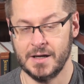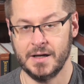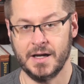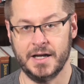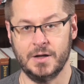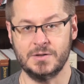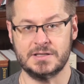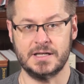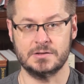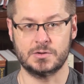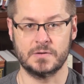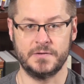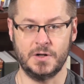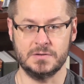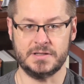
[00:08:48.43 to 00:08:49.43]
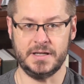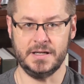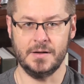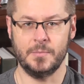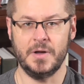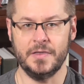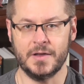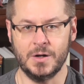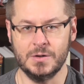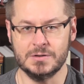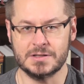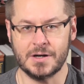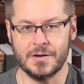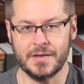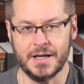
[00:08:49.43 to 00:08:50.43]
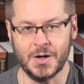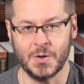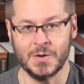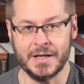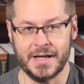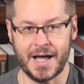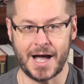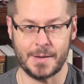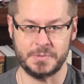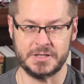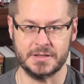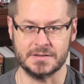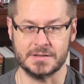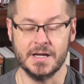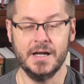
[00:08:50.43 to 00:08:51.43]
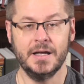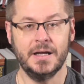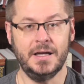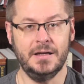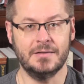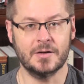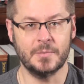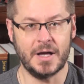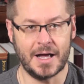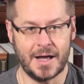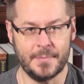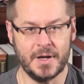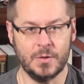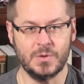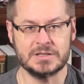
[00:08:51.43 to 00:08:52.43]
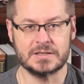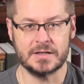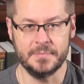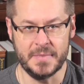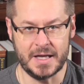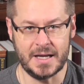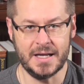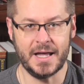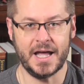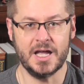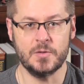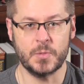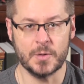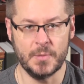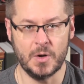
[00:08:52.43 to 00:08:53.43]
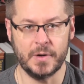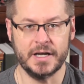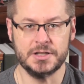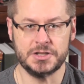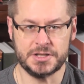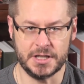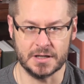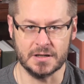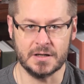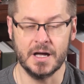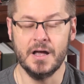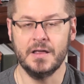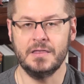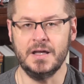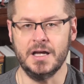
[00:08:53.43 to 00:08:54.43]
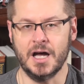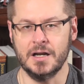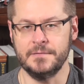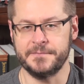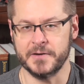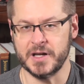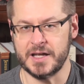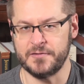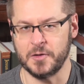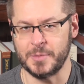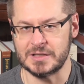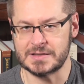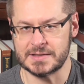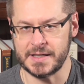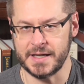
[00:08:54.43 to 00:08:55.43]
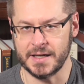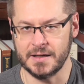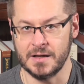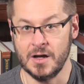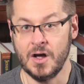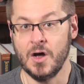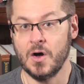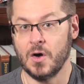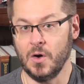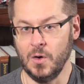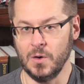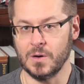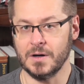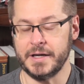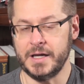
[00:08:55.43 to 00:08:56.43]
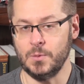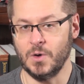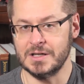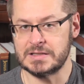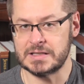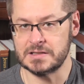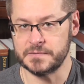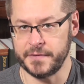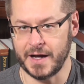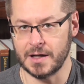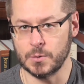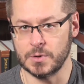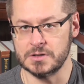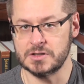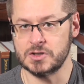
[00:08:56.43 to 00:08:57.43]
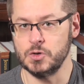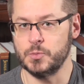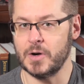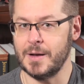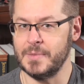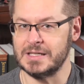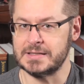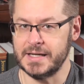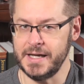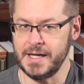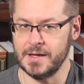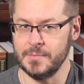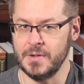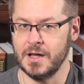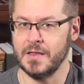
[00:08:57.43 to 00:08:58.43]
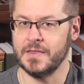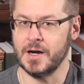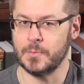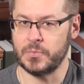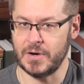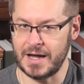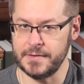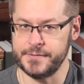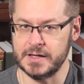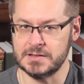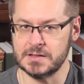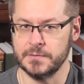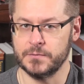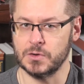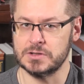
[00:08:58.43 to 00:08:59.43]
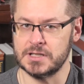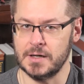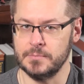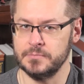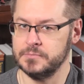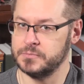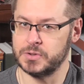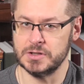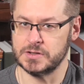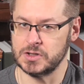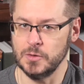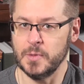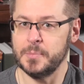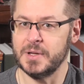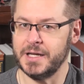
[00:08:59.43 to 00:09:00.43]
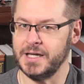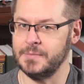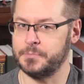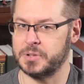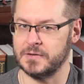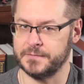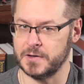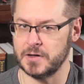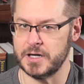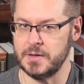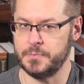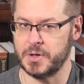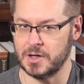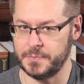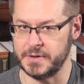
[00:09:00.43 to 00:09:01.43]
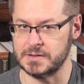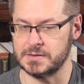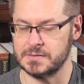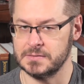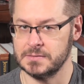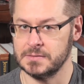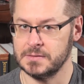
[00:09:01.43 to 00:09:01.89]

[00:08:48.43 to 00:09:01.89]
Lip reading: I know it sounds revolting, but those are the only options. Either Muhammad was committing and promoting shirk, the unforgivable sin, or he wants his followers to promise him their privates for some presumably perverted purpose.